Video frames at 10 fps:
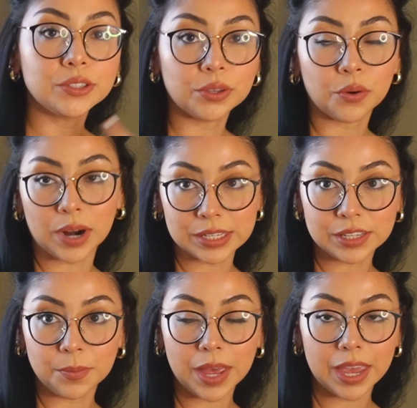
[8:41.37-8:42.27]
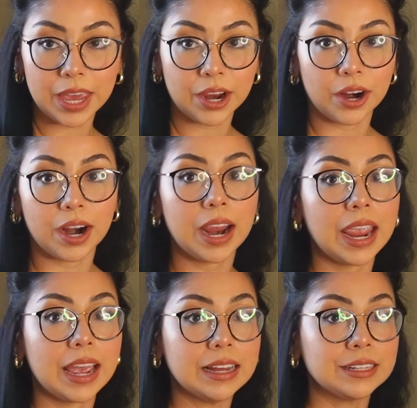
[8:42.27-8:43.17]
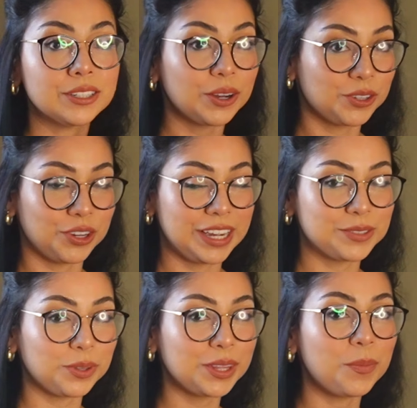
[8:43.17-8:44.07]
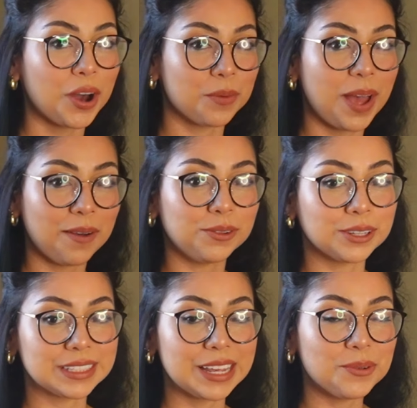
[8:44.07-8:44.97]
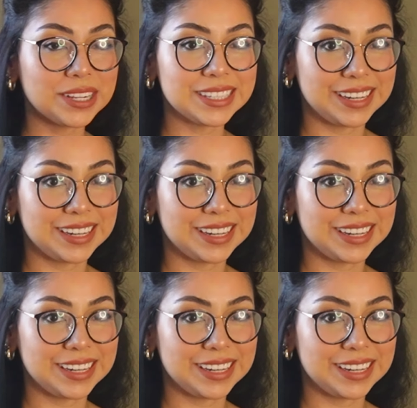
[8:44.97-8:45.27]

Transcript: do the rest of my hair and I'll show you guys what the bottom half looks like when it's